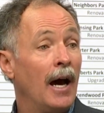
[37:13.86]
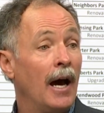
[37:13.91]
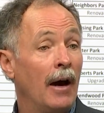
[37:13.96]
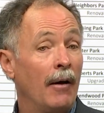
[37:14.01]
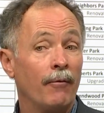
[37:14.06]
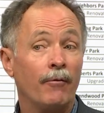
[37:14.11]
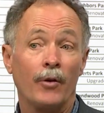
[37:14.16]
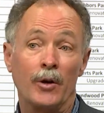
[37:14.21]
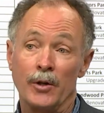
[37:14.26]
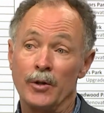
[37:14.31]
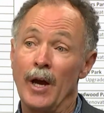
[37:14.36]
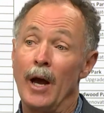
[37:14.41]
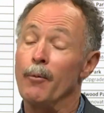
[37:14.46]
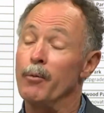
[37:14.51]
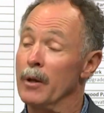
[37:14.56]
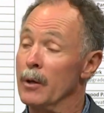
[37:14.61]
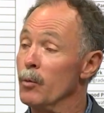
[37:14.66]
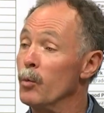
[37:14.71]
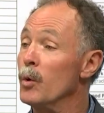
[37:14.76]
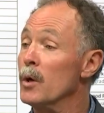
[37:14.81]
Uh, for
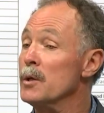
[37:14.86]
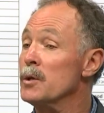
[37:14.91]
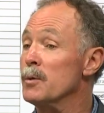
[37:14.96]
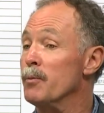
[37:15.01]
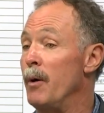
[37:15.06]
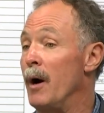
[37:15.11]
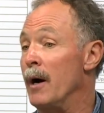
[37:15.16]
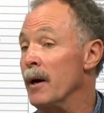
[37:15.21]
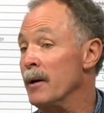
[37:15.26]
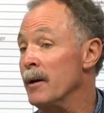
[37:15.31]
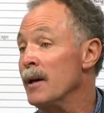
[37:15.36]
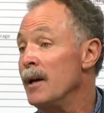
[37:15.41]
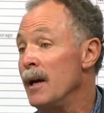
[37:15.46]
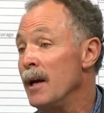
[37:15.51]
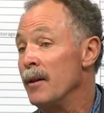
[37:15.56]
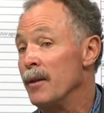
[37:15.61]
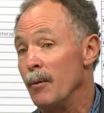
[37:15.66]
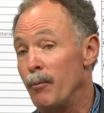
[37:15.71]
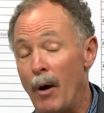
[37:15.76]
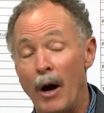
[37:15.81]
example, at Woods Park,
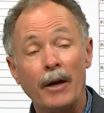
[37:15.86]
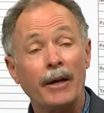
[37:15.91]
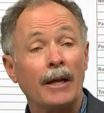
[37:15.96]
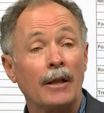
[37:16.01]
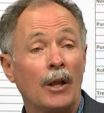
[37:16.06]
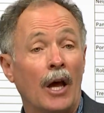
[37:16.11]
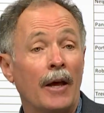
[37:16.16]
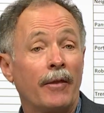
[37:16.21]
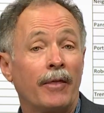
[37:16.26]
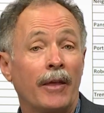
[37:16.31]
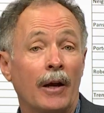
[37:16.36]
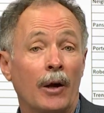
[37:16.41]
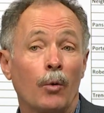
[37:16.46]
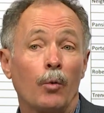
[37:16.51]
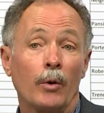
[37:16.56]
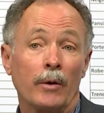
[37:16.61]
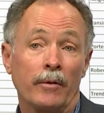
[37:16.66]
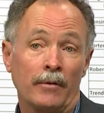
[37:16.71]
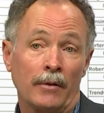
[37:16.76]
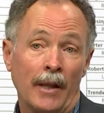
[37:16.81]
the parking lot there
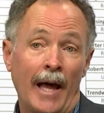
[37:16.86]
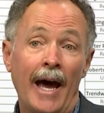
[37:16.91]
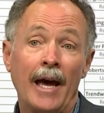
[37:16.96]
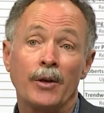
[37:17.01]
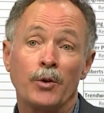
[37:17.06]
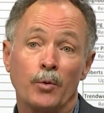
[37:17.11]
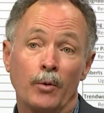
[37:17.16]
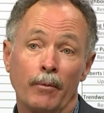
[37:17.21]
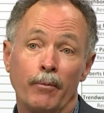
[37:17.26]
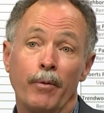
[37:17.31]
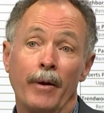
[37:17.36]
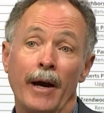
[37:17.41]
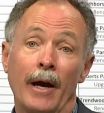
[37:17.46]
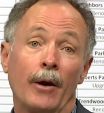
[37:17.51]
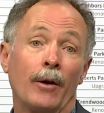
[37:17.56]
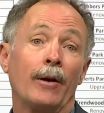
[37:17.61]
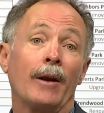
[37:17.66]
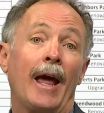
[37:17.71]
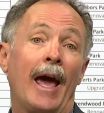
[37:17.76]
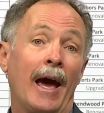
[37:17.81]
was last
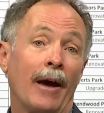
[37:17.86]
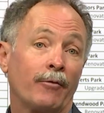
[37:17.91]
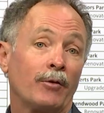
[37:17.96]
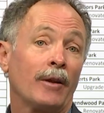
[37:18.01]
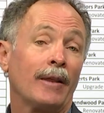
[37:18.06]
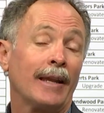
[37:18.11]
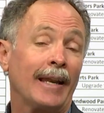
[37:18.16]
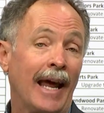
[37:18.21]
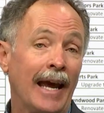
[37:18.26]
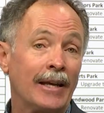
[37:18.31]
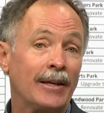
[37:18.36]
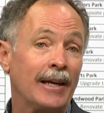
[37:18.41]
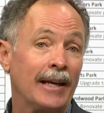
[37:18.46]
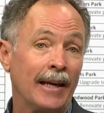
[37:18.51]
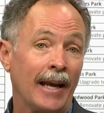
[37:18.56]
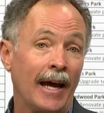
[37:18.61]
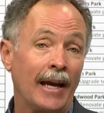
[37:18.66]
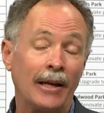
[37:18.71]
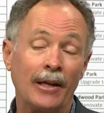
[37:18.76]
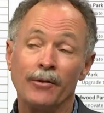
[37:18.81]
repaired after the
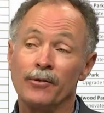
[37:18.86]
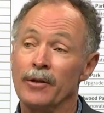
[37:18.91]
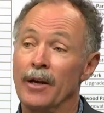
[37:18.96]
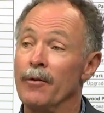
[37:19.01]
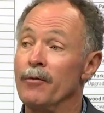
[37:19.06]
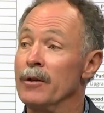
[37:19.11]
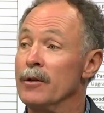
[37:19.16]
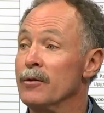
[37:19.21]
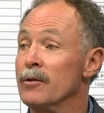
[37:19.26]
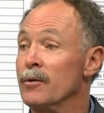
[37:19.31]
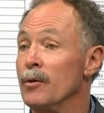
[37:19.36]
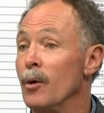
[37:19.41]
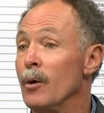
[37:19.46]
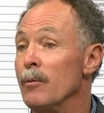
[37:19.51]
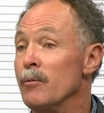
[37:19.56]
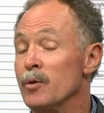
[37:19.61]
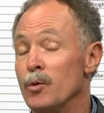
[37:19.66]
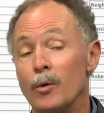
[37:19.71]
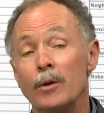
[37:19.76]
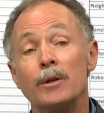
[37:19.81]
1997
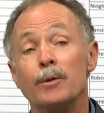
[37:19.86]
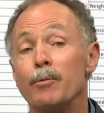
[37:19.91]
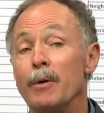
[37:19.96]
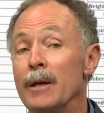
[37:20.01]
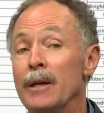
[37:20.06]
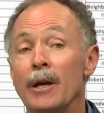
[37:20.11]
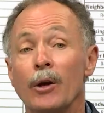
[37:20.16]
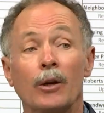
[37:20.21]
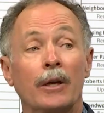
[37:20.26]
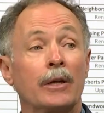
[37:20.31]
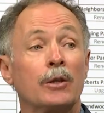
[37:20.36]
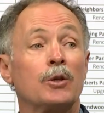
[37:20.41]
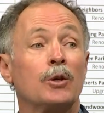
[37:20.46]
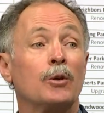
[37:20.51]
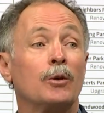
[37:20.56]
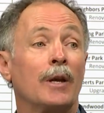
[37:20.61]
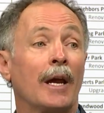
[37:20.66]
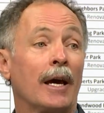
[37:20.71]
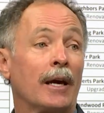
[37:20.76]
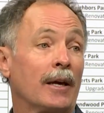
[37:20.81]
storm. So it's been nearly
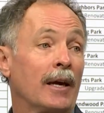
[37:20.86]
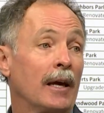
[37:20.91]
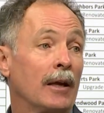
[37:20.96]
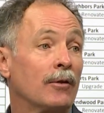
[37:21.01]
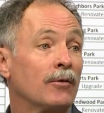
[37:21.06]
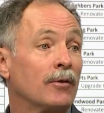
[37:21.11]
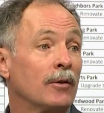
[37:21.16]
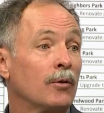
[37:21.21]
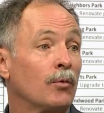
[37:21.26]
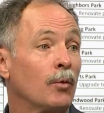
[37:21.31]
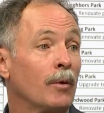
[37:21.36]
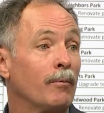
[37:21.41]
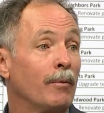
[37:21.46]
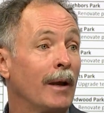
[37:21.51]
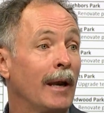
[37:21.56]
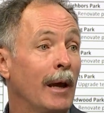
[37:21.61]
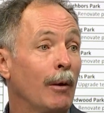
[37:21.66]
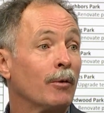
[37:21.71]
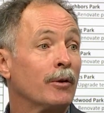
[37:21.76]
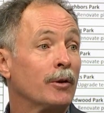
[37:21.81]
two decades since we've
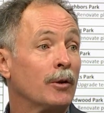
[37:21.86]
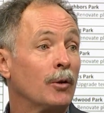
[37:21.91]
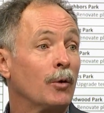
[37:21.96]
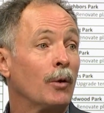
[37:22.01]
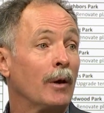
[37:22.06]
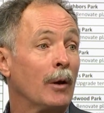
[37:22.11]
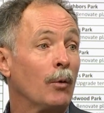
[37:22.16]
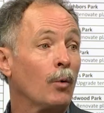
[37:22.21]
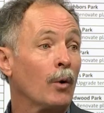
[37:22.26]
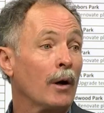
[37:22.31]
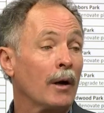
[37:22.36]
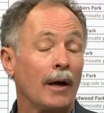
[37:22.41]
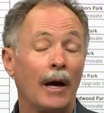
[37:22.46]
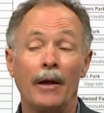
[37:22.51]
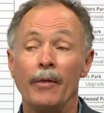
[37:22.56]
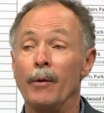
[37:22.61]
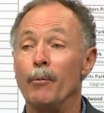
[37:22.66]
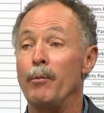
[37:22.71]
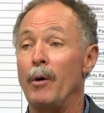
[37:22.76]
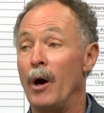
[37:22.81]
been able to do any work
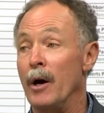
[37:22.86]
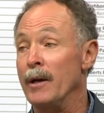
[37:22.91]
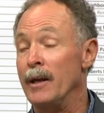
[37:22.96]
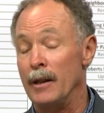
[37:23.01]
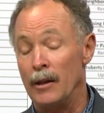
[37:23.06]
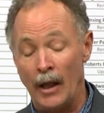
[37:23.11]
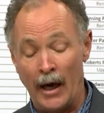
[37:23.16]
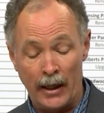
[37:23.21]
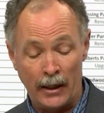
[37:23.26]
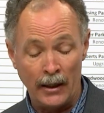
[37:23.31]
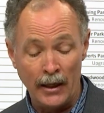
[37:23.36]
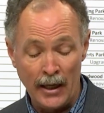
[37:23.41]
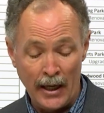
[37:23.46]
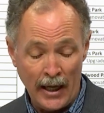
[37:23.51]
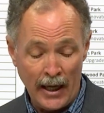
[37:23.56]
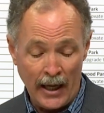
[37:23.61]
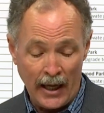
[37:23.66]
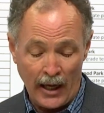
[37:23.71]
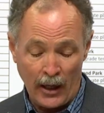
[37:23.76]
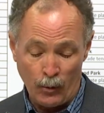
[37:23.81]
on the parking lot
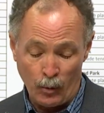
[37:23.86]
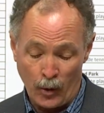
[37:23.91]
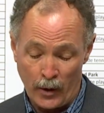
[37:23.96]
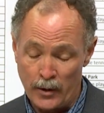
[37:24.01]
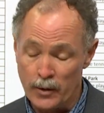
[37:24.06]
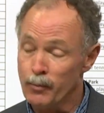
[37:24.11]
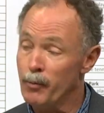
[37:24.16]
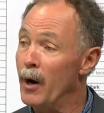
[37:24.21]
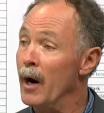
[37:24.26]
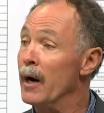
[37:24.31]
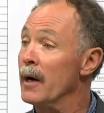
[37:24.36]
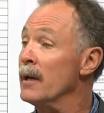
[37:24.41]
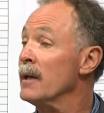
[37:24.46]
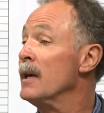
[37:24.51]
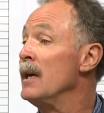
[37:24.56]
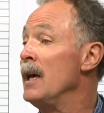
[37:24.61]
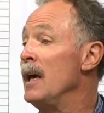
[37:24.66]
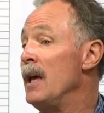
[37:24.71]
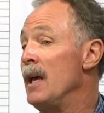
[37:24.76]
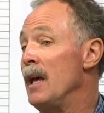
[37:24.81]
in Woods Park.